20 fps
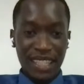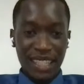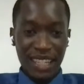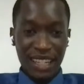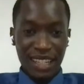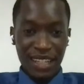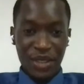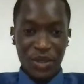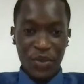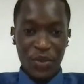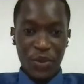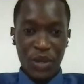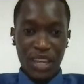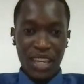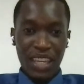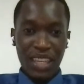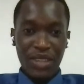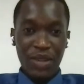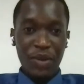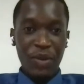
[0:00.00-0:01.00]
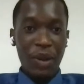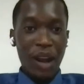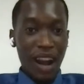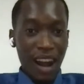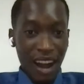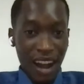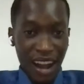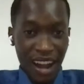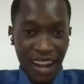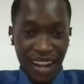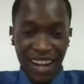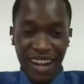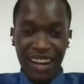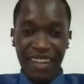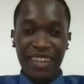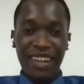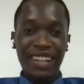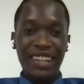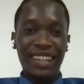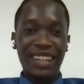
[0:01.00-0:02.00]
Please tell us where you are
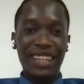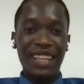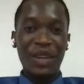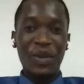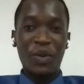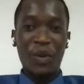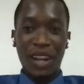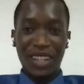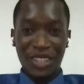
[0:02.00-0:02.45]
currently,